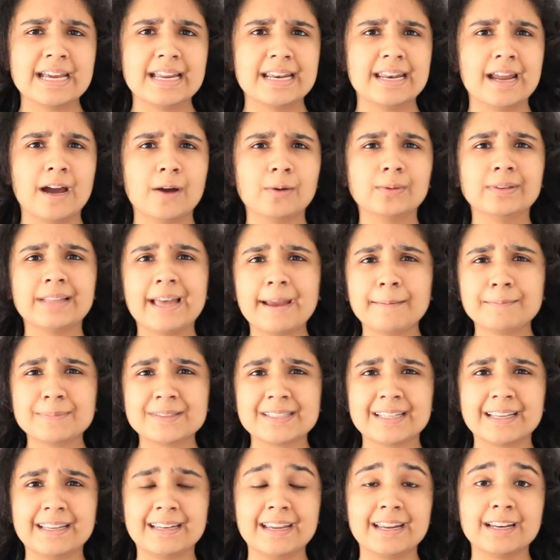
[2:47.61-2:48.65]
Now,
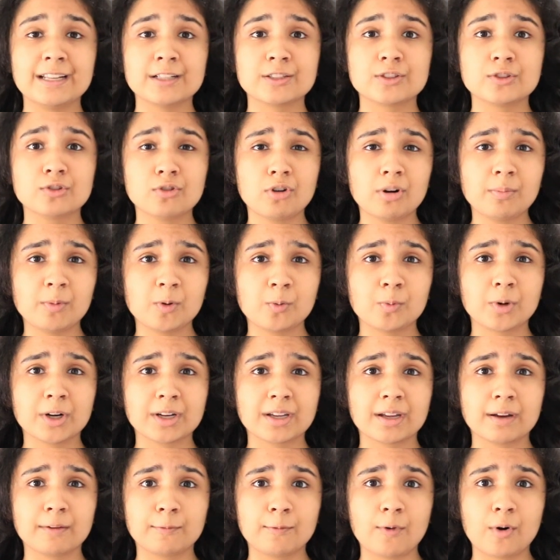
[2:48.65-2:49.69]
leptin in its normal
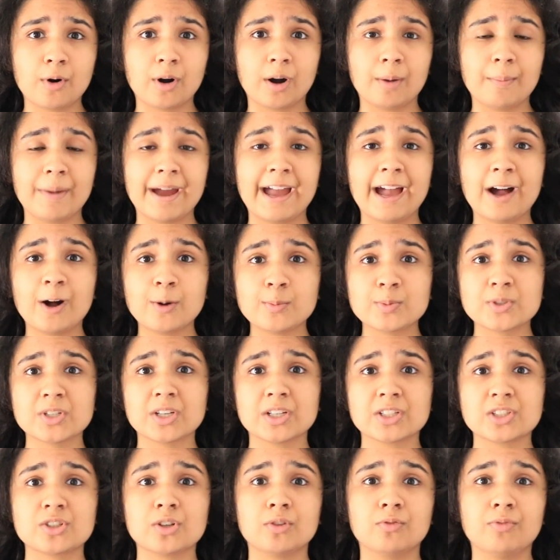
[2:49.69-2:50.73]
working form helps
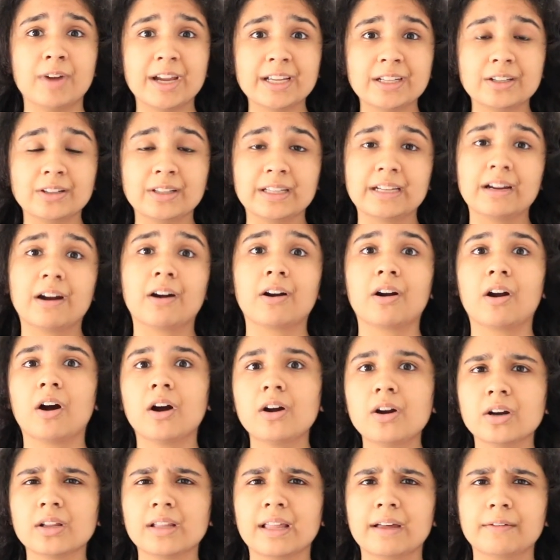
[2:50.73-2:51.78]
us to regulate our
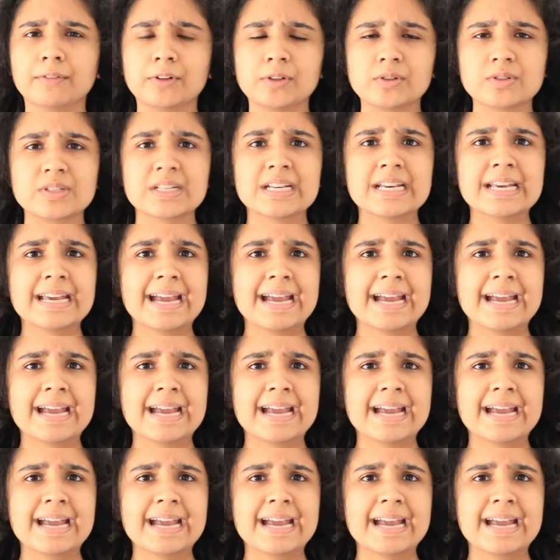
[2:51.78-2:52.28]
hunger levels,